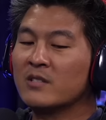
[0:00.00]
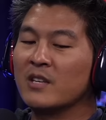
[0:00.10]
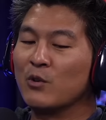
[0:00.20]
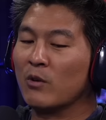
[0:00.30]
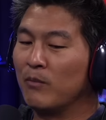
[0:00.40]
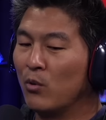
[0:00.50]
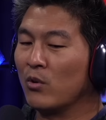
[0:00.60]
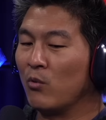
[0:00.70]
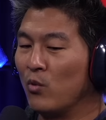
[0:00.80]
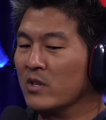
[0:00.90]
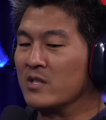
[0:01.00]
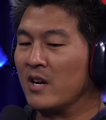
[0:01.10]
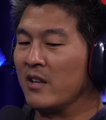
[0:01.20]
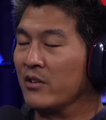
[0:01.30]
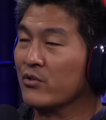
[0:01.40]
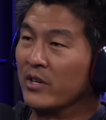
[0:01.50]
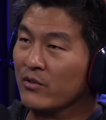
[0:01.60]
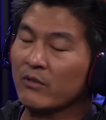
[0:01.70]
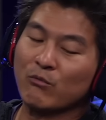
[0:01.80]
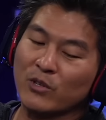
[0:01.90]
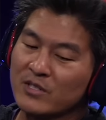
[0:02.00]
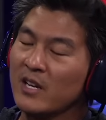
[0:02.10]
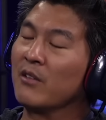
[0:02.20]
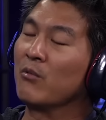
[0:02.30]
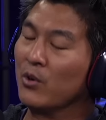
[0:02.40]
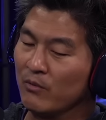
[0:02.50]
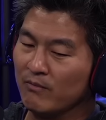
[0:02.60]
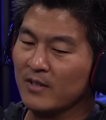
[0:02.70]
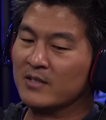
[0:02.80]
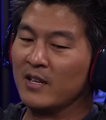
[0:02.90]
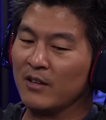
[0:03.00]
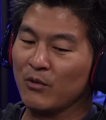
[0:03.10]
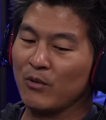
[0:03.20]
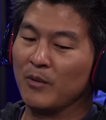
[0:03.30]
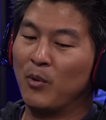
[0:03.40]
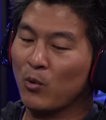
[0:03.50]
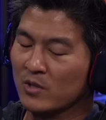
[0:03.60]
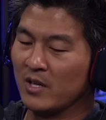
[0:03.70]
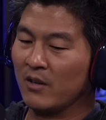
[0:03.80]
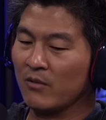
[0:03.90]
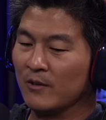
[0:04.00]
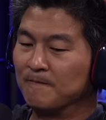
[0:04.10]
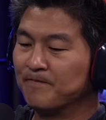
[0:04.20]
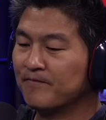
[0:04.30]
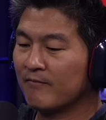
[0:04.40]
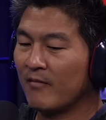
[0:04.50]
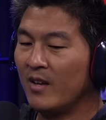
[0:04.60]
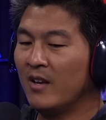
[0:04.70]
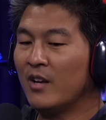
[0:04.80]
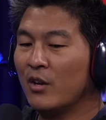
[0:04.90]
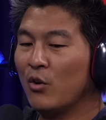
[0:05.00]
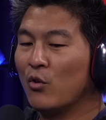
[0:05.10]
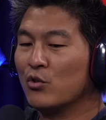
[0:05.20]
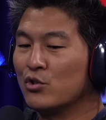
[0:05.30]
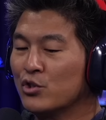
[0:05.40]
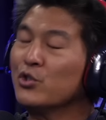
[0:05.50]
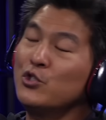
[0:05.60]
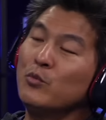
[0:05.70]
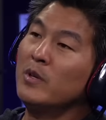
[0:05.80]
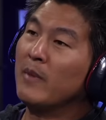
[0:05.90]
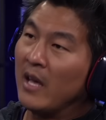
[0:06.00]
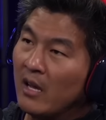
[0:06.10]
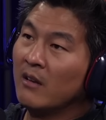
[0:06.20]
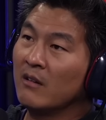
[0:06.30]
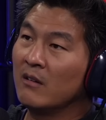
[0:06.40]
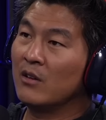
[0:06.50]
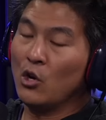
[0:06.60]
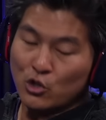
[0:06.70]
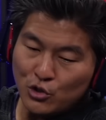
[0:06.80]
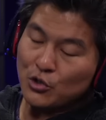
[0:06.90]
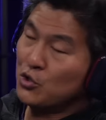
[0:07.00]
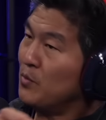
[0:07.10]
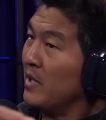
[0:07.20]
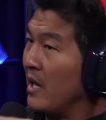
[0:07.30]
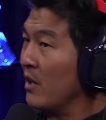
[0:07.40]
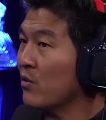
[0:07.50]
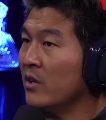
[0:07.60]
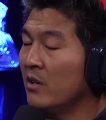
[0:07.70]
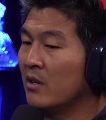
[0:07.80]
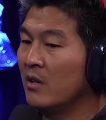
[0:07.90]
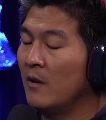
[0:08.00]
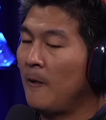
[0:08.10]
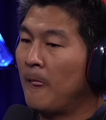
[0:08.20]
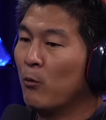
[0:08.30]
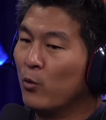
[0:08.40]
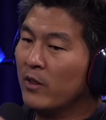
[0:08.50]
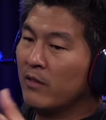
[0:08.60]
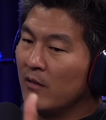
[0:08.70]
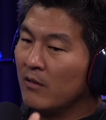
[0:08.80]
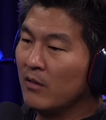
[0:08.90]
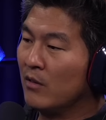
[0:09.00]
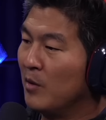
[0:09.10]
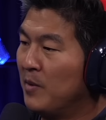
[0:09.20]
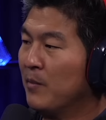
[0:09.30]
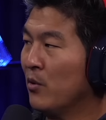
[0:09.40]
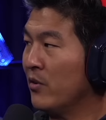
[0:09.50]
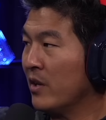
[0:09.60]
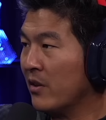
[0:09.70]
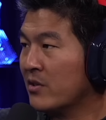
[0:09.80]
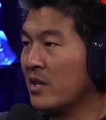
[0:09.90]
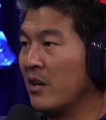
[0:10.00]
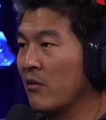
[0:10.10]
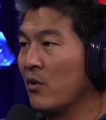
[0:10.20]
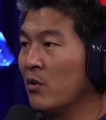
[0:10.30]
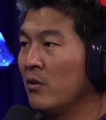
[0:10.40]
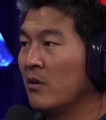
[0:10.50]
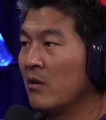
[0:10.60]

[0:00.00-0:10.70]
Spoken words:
say you were born on one side of the train, or one side of the road. Let's say they were the poor side of the road. Should you be mad? Should you be angry with the people on the other side of the road